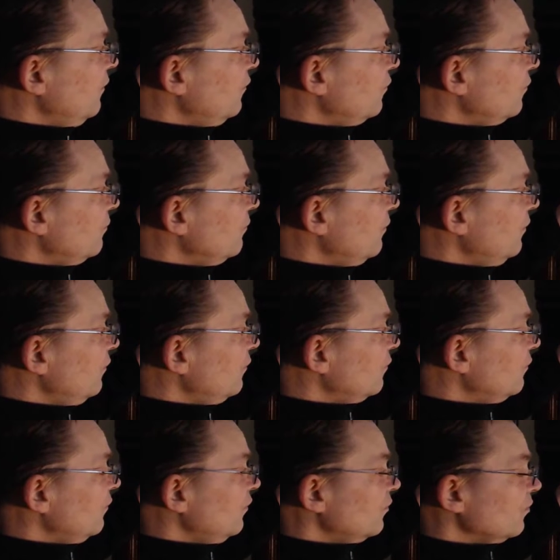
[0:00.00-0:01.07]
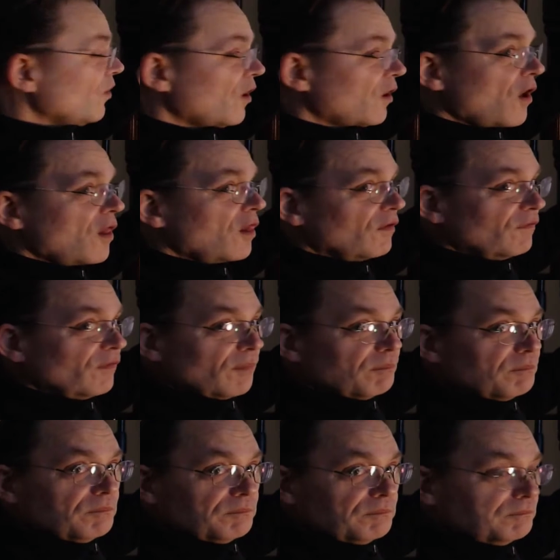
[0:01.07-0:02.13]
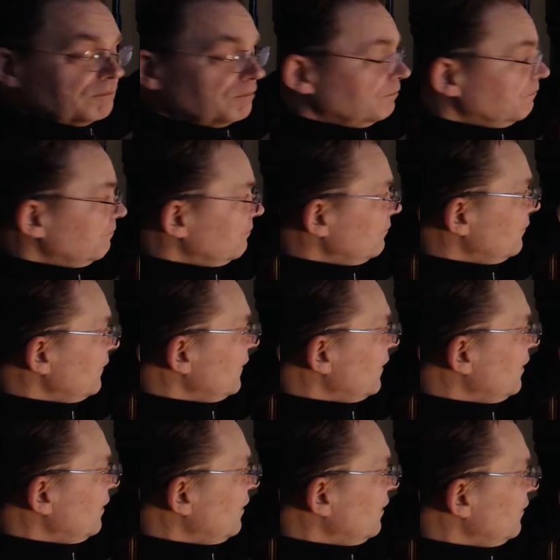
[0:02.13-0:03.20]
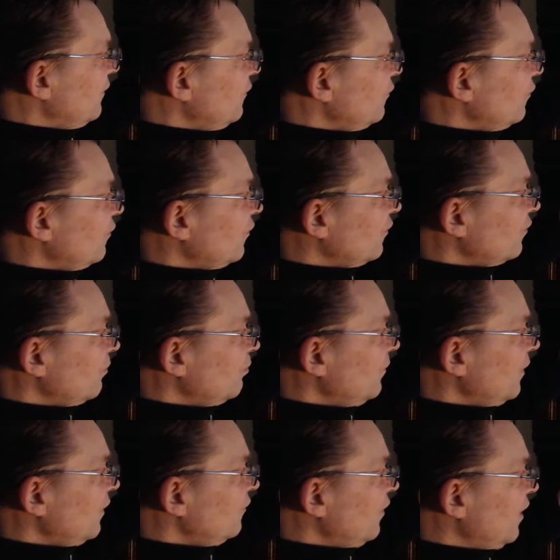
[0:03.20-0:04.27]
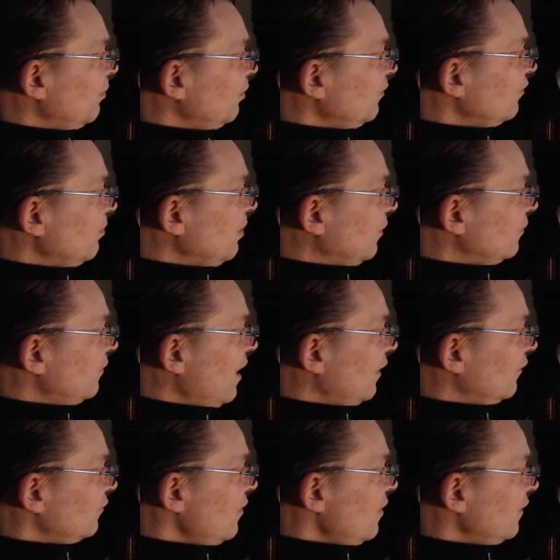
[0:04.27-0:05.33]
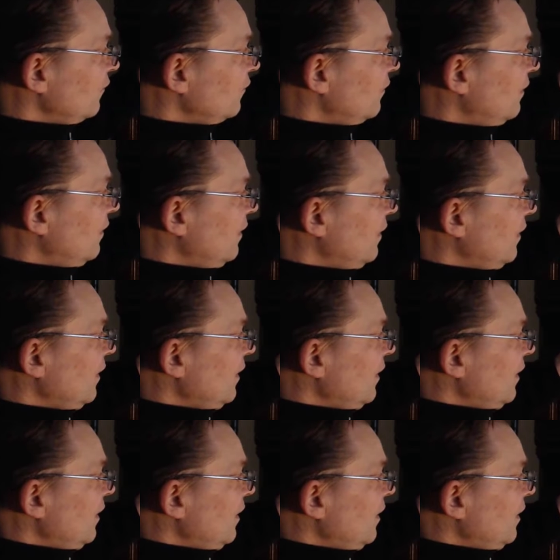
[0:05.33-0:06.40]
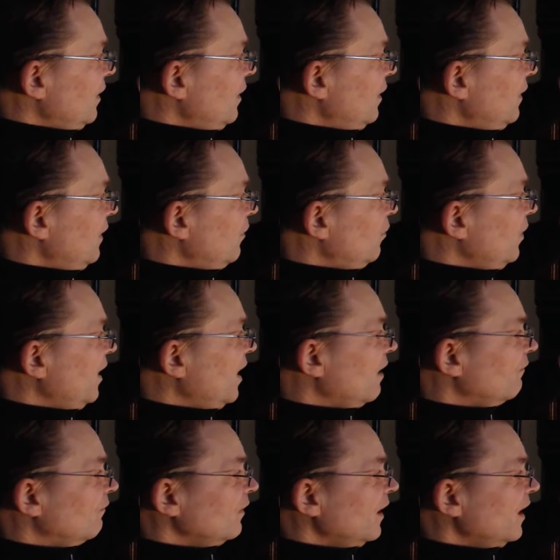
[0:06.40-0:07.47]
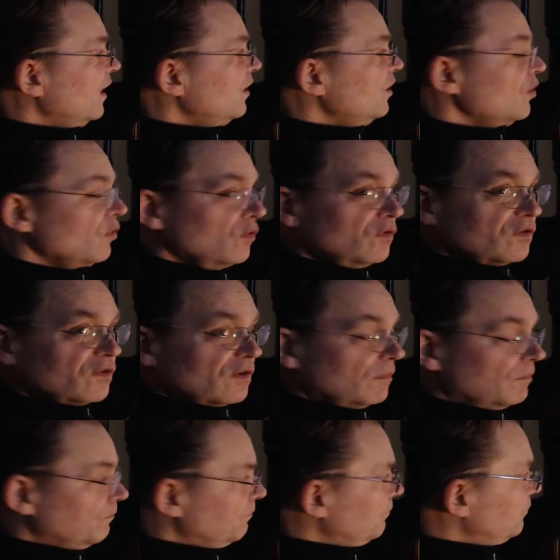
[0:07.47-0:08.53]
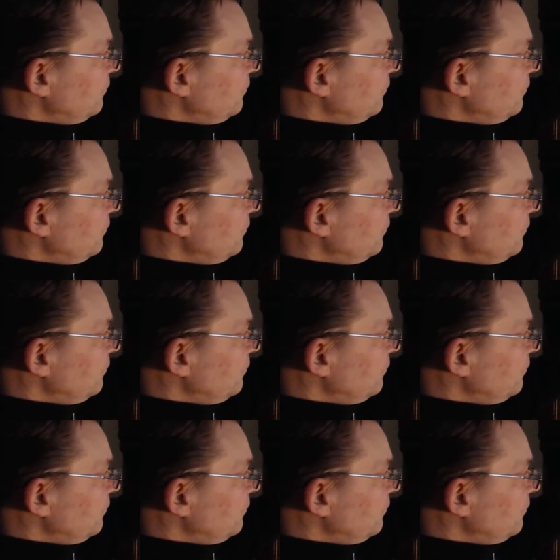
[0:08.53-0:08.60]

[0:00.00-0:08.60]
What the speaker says: These are not all of them. These are just some examples about tax laws. And then we have land use,